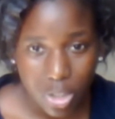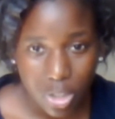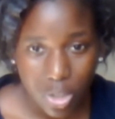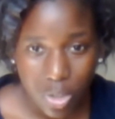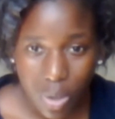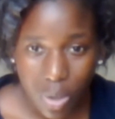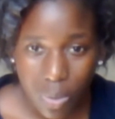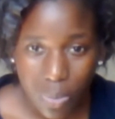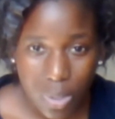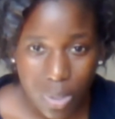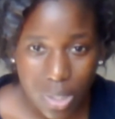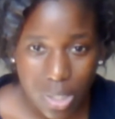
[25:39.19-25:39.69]
You
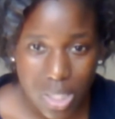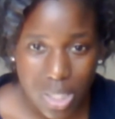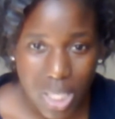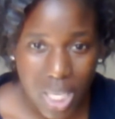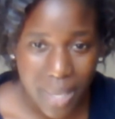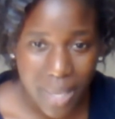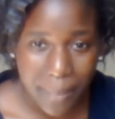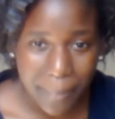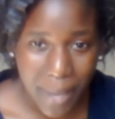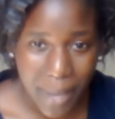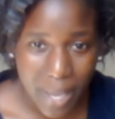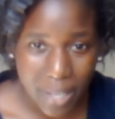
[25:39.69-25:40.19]
don't want to
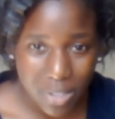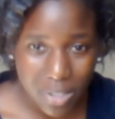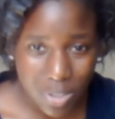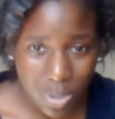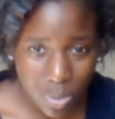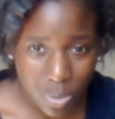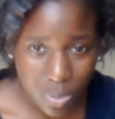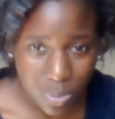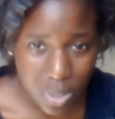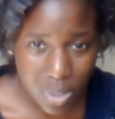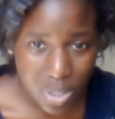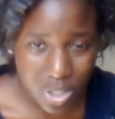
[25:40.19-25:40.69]
take back
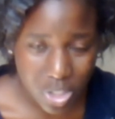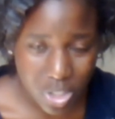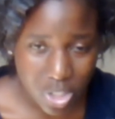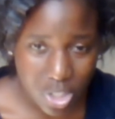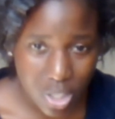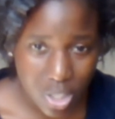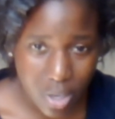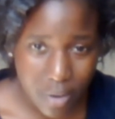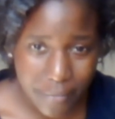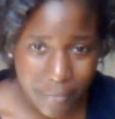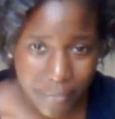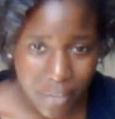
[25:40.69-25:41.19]
too much
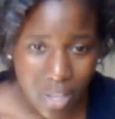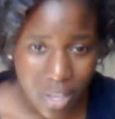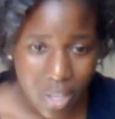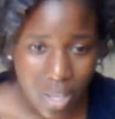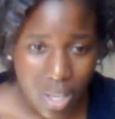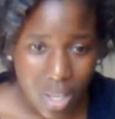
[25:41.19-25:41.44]
stuff